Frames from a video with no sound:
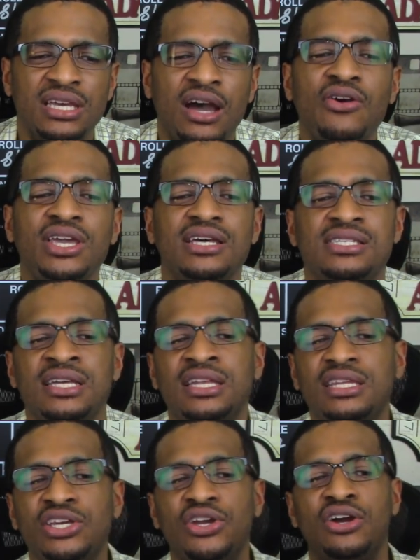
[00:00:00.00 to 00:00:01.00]
Oh yeah,
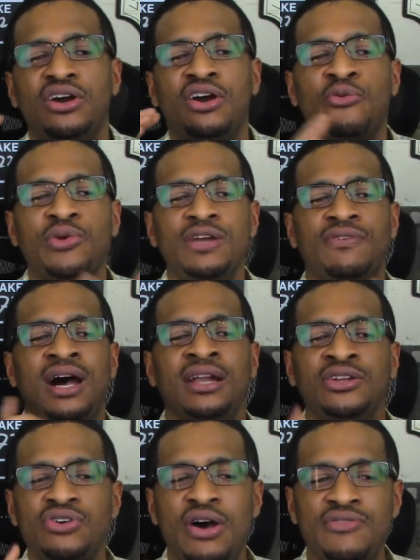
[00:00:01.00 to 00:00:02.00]
Cynthia Erivo. I
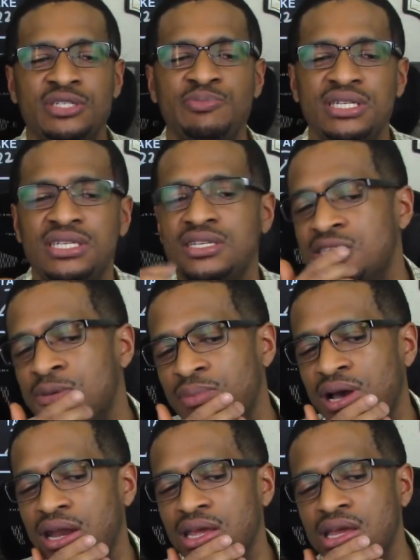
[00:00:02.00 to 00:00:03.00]
knew I was missing
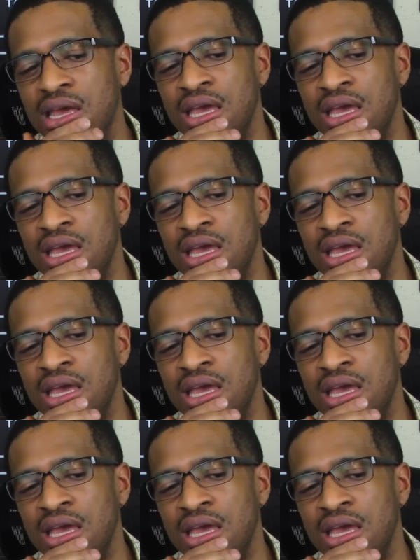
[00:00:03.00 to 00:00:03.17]
somebody.